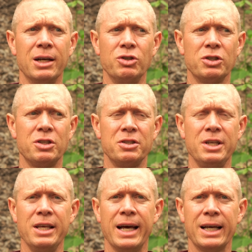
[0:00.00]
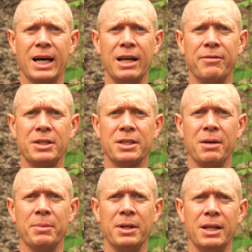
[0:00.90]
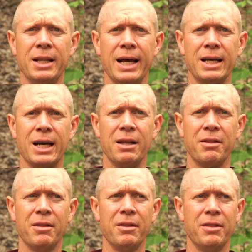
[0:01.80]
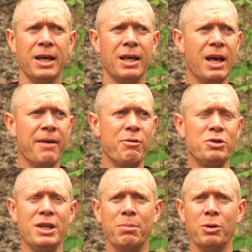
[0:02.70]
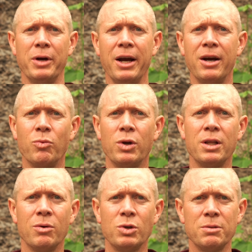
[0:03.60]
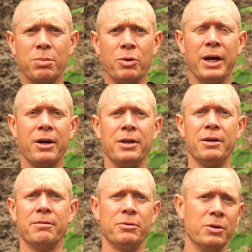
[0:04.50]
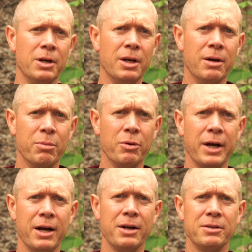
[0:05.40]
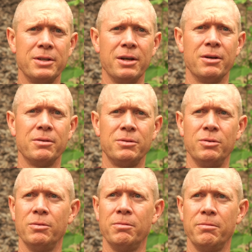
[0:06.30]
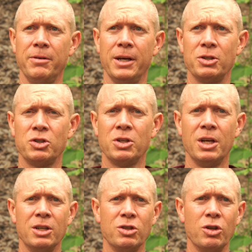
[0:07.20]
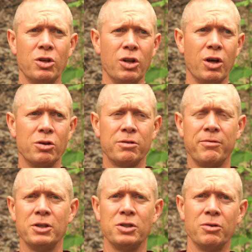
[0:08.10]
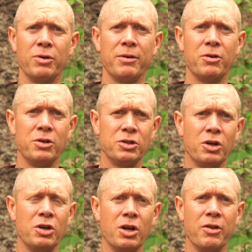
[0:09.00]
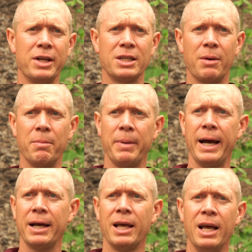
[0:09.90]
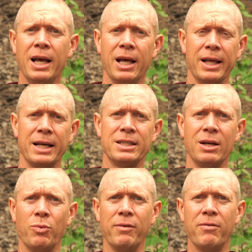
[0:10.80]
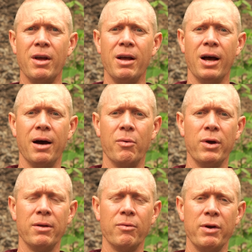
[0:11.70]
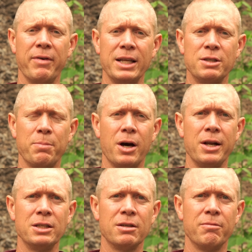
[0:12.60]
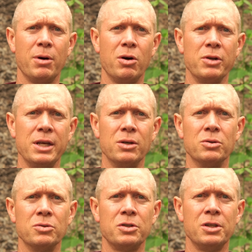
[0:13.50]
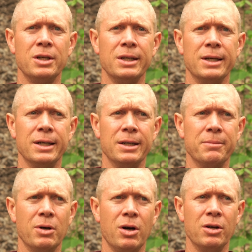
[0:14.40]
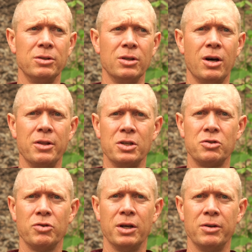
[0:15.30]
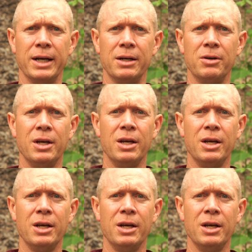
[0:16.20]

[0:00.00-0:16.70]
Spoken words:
Just to see that kind of excitement and that kind of thing. If you see a blue heron, what's a blue heron here for? Blue heron's here to fish. So you know there's fish in the river, so you know that's coming back. And like I said, we've had spottings of bald eagles on this trail now.